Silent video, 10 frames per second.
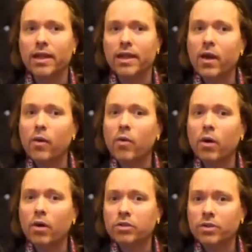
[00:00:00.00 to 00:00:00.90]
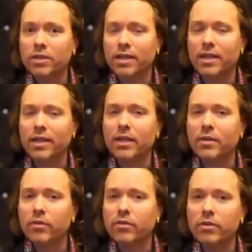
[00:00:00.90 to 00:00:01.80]
And now Wall Street's going to get
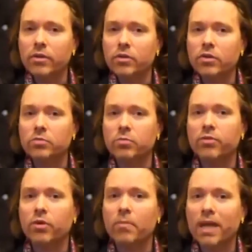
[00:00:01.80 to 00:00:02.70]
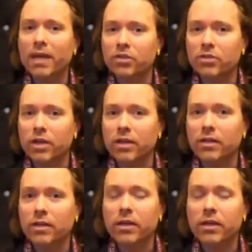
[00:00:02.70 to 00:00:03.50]
in with their futures before Main Street.